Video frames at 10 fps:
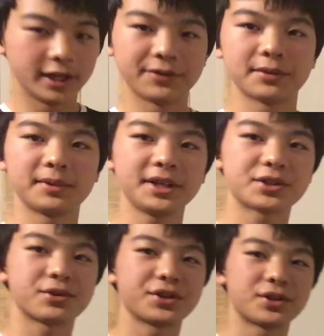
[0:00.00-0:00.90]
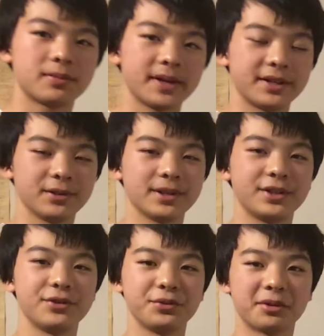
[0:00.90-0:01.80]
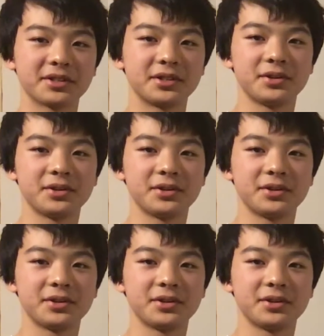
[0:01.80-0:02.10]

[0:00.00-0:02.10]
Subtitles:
If you're playing traditional penhold and you want to